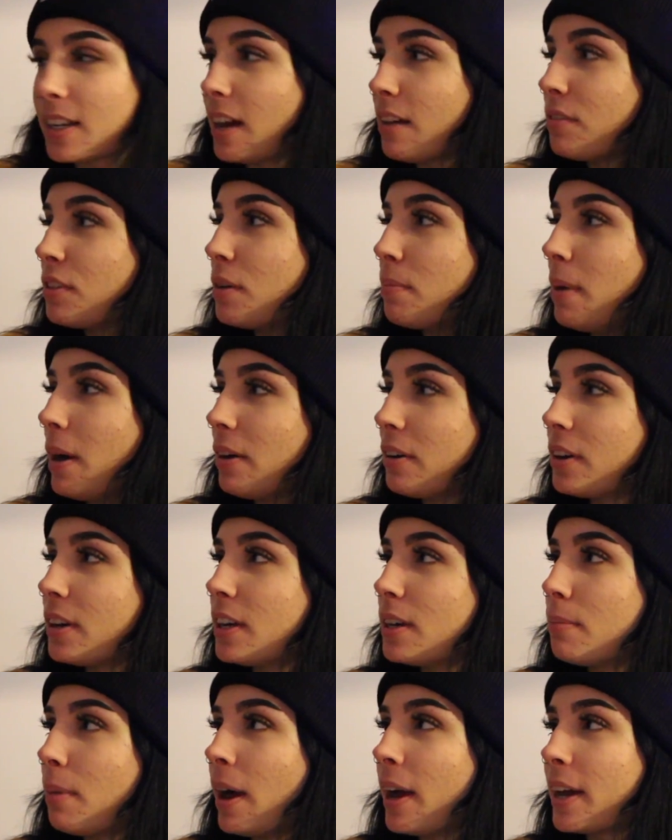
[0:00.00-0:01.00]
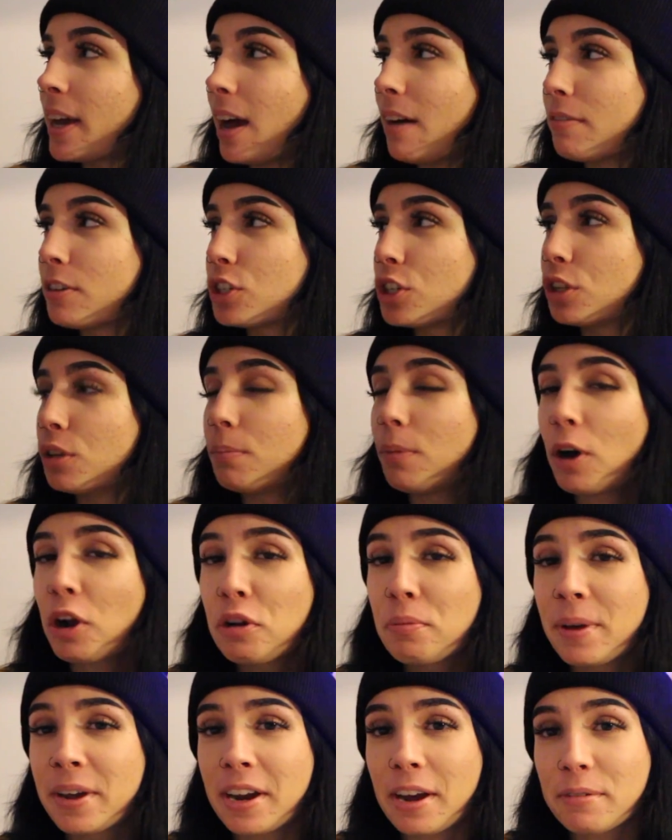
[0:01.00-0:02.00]
I have The Balcony by Catfish and the
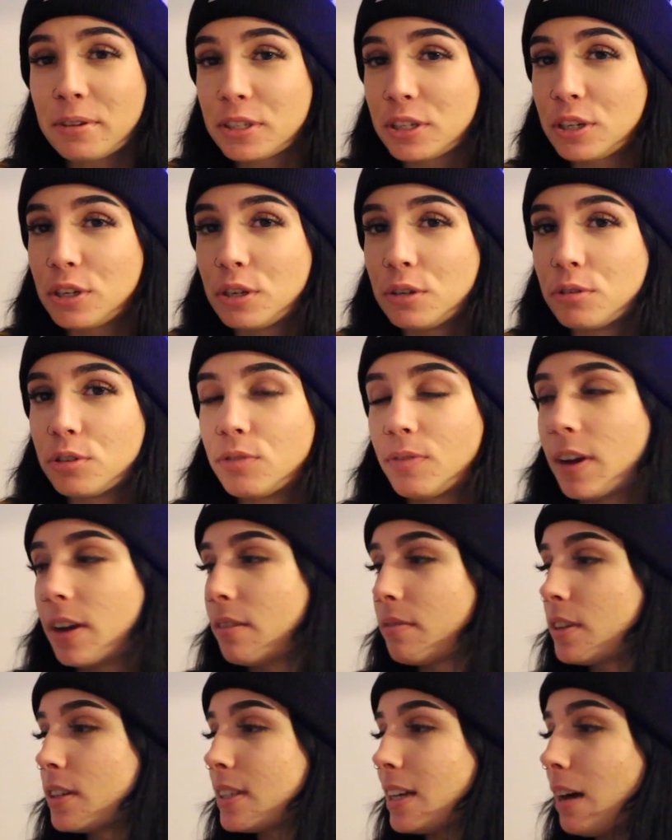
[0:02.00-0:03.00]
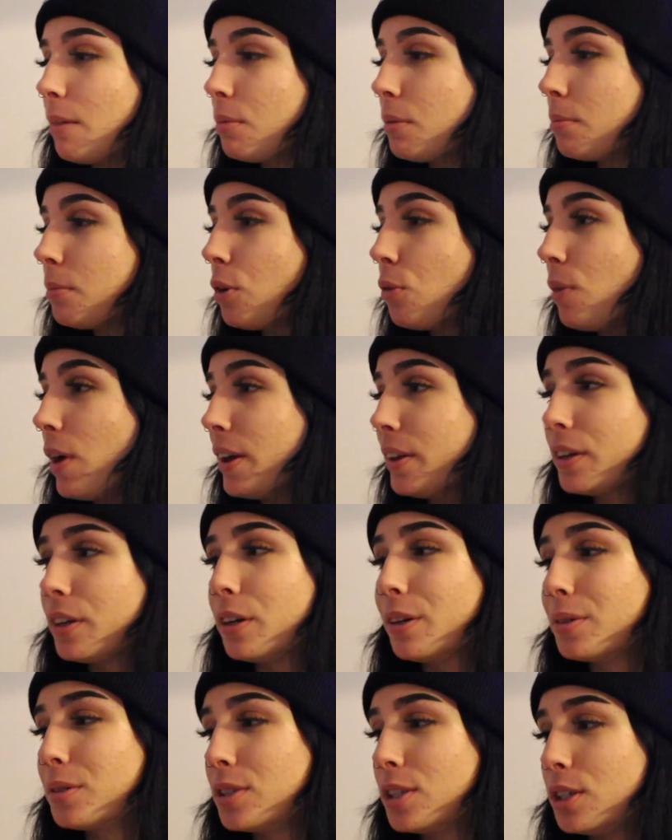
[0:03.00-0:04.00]
Bottlemen. I was a huge fan of this album a while
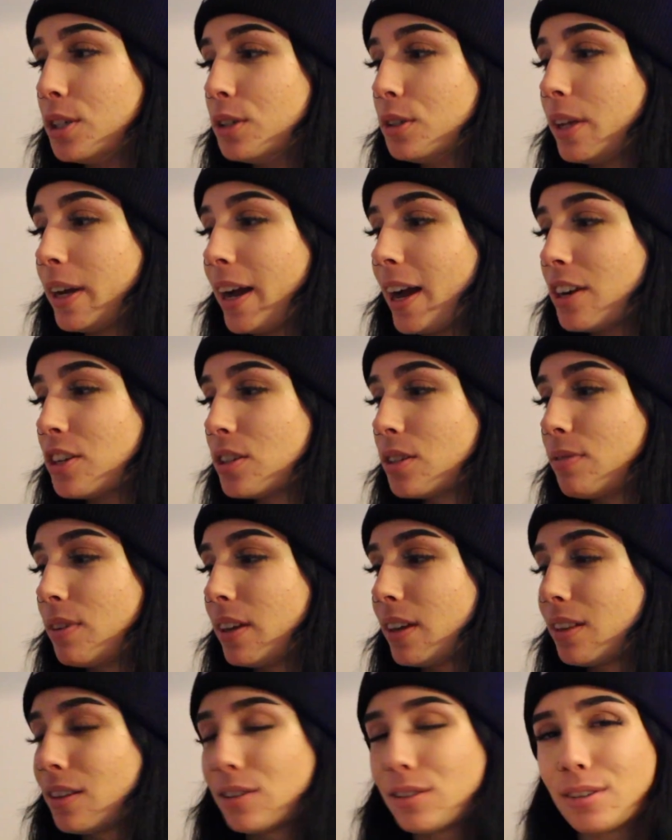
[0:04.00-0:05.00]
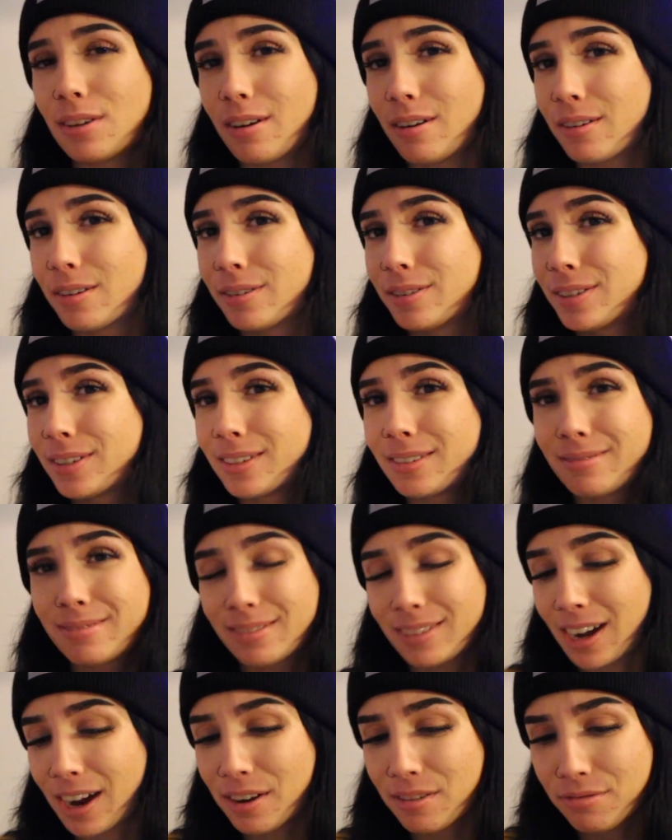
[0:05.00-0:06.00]
ago too. Like I just feel like the songs
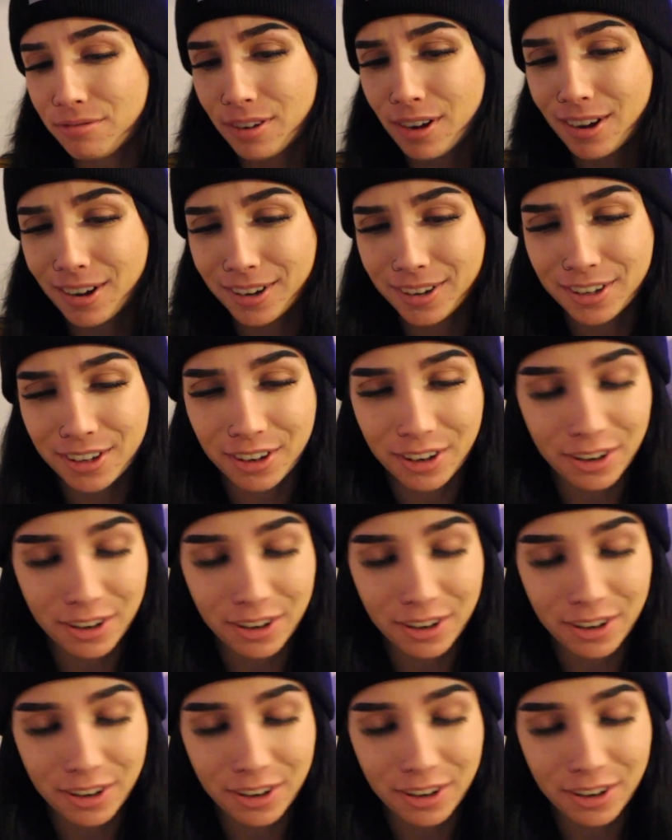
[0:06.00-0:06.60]
kind of fuck, you